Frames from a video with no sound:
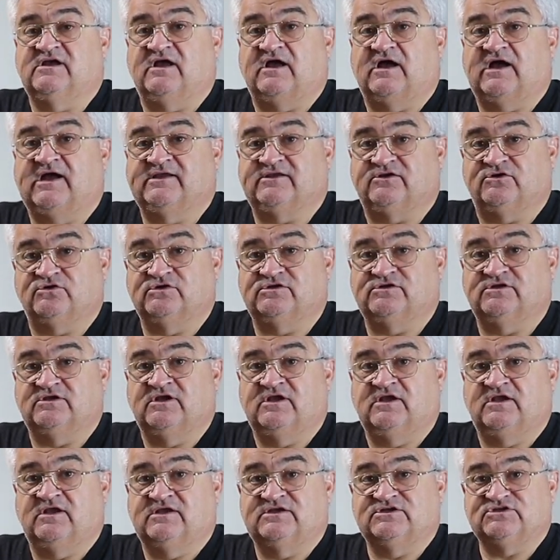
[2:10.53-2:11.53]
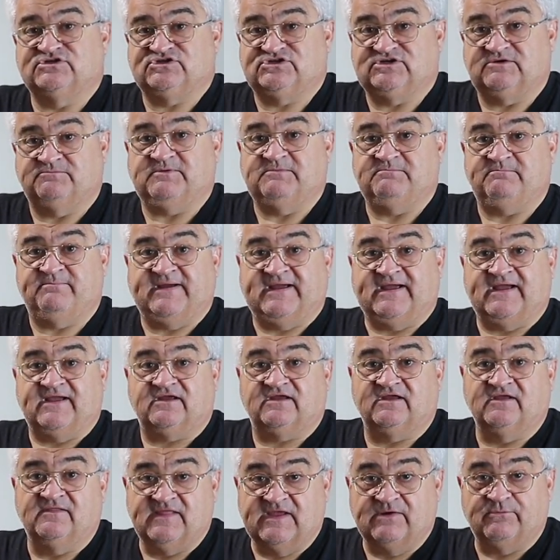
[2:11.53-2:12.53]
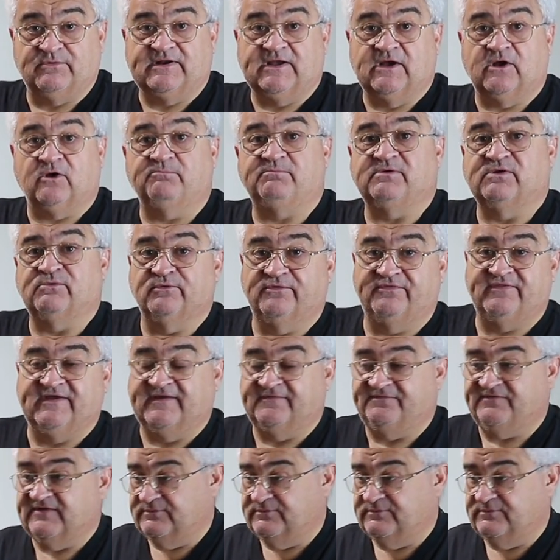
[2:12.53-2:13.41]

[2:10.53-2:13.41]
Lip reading: I could ship it back and they would help me with that.